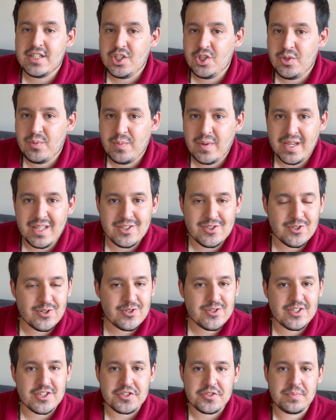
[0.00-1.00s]
incubators,
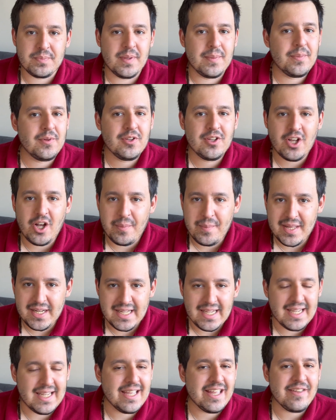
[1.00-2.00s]
there's people coming
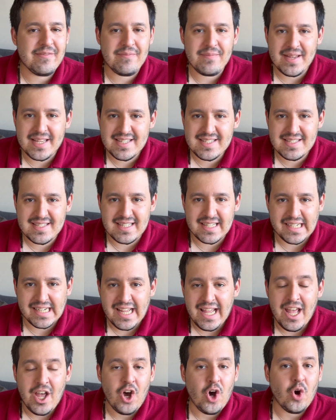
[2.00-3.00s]
in, investing,
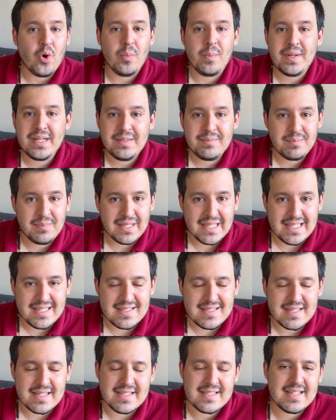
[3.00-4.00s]
opening
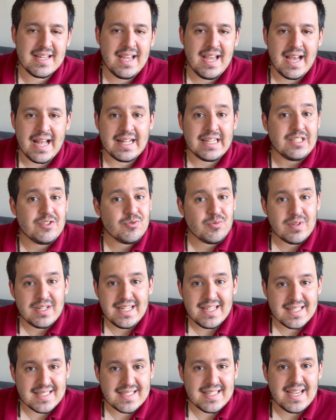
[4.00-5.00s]
places, and it's really
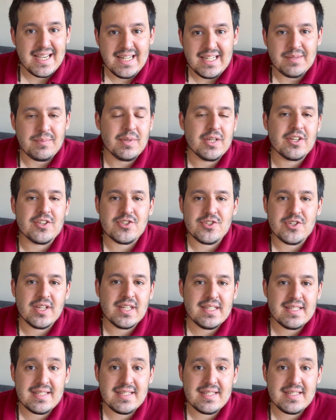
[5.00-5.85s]
exciting because you can